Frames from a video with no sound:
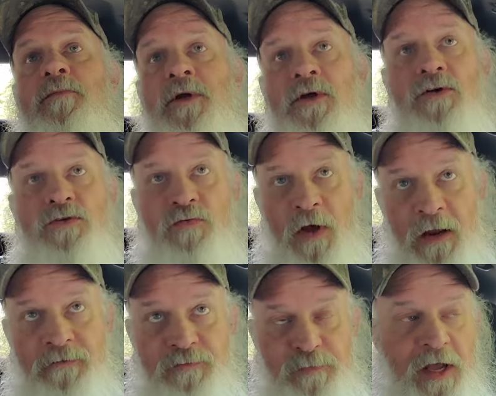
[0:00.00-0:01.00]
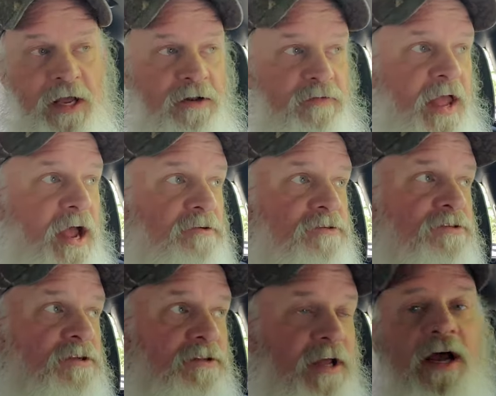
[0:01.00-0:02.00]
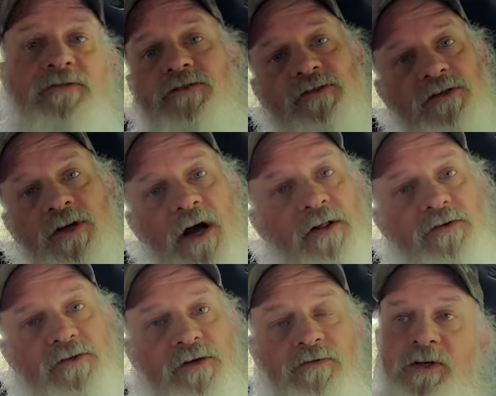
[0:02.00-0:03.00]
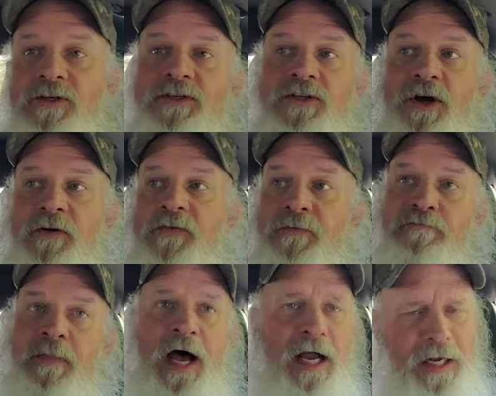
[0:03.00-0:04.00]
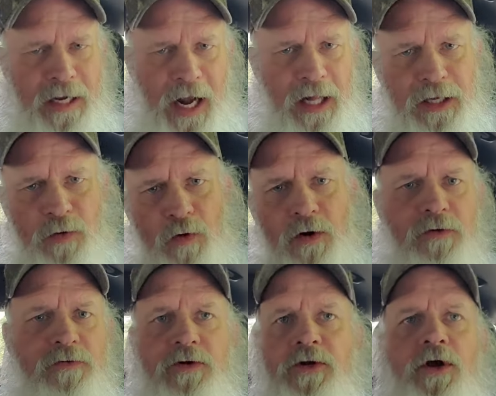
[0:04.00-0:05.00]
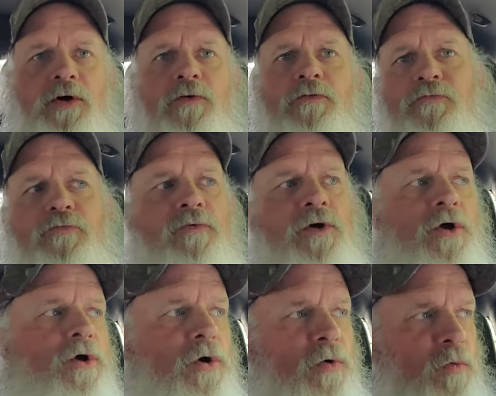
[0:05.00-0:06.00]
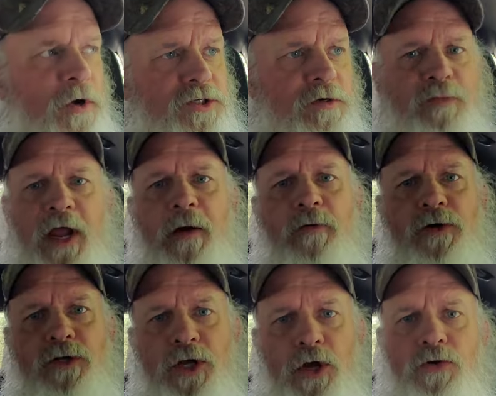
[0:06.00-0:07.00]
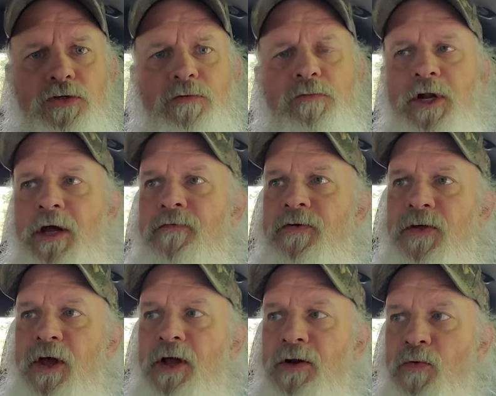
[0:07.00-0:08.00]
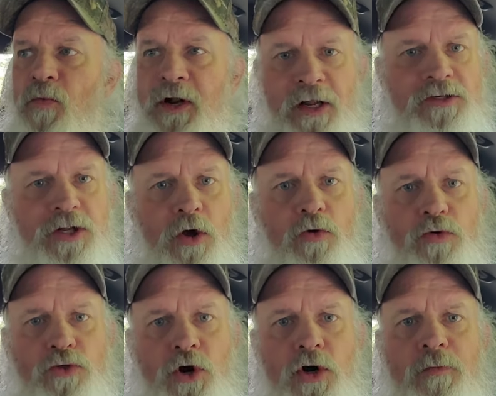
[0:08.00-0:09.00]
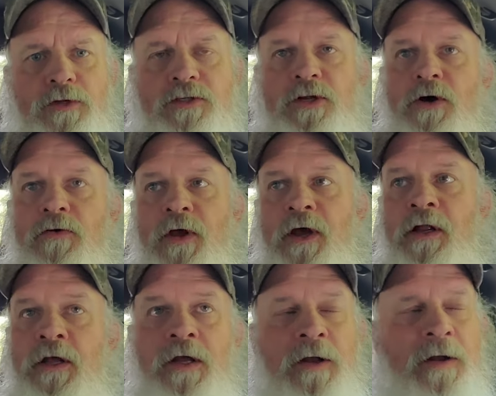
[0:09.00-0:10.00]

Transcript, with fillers: because they spent thousands and thousands of dollars on this stuff and by golly we're you know we should be able to use them and everything to win these local tournaments and all that